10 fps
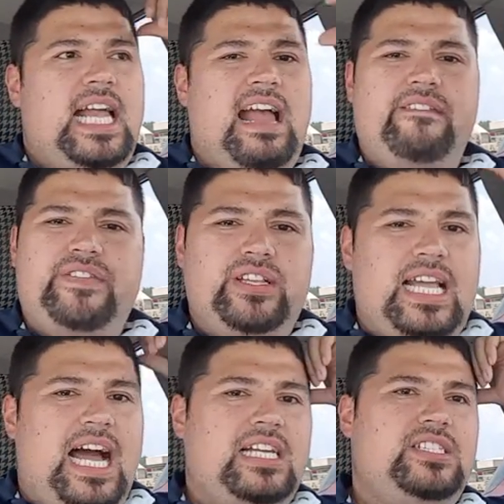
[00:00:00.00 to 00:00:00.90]
Haven't felt
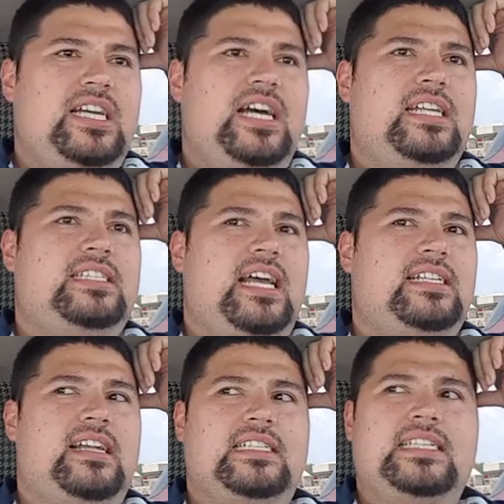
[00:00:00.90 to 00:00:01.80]
nausea.
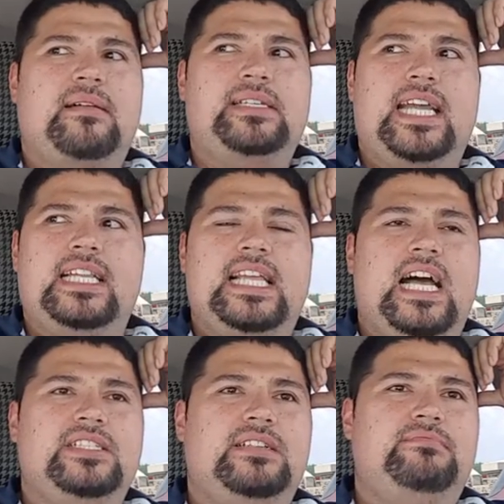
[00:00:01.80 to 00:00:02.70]
I stopped taking
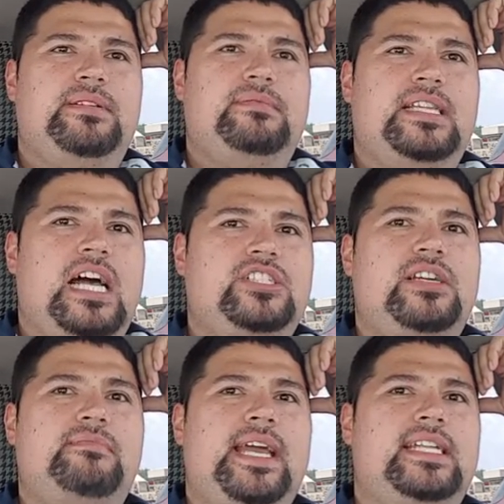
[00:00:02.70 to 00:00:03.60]

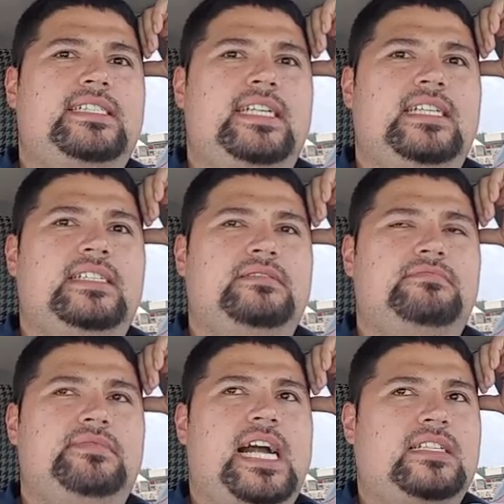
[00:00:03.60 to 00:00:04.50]
nausea medicine.
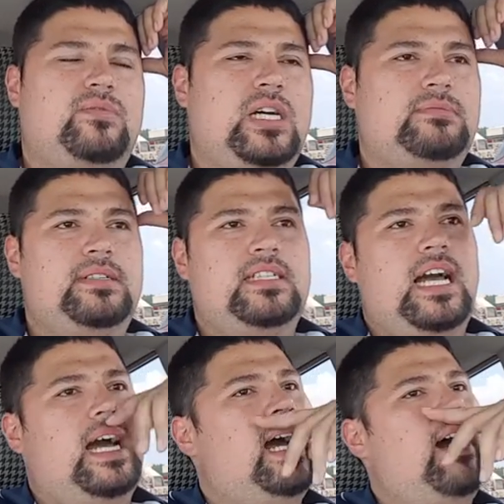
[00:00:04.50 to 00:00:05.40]
Doctor wants me to,
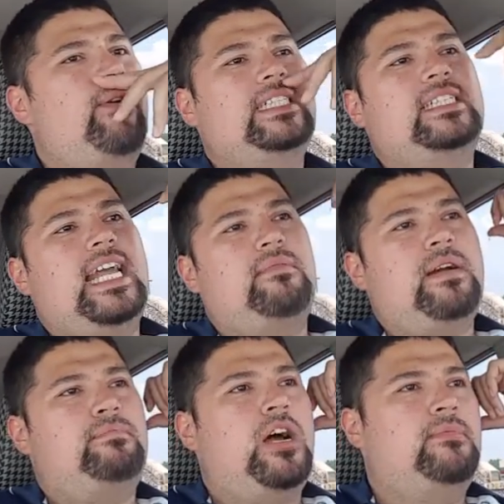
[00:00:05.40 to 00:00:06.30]
I wasn't taking
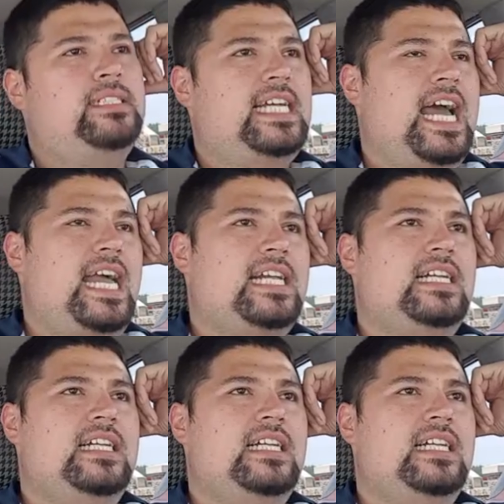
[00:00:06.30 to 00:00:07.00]
my Prozac.